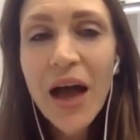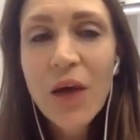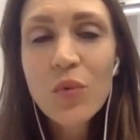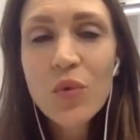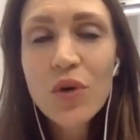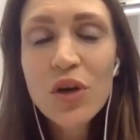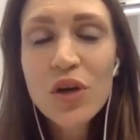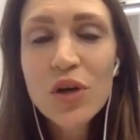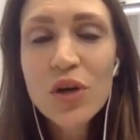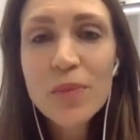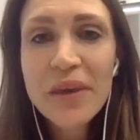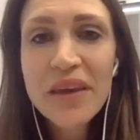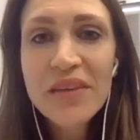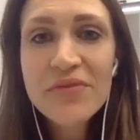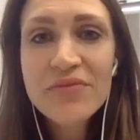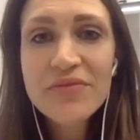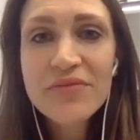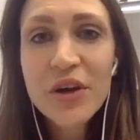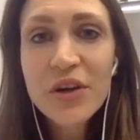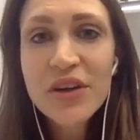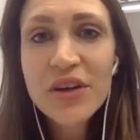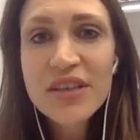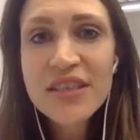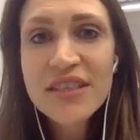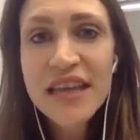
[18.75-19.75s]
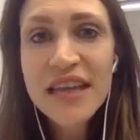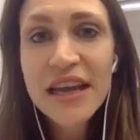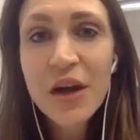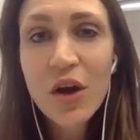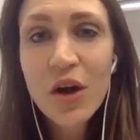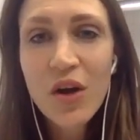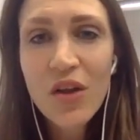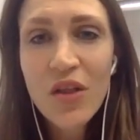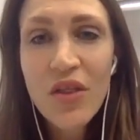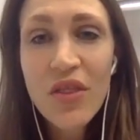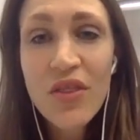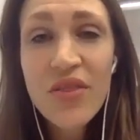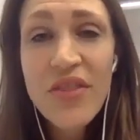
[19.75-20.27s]
will be focusing
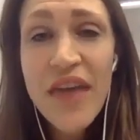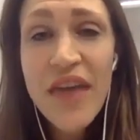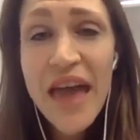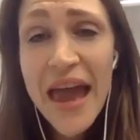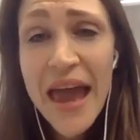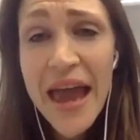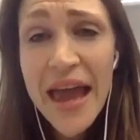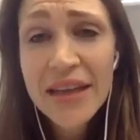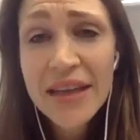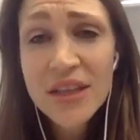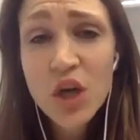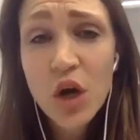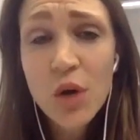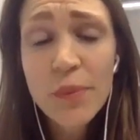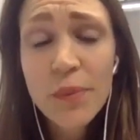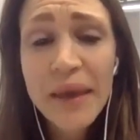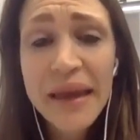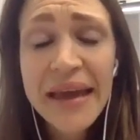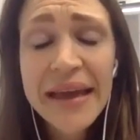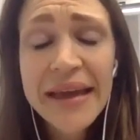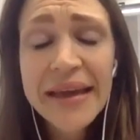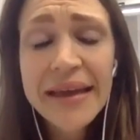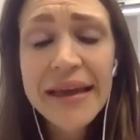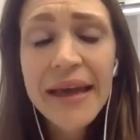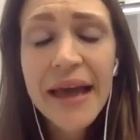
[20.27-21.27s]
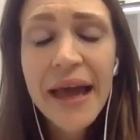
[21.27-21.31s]
on their topic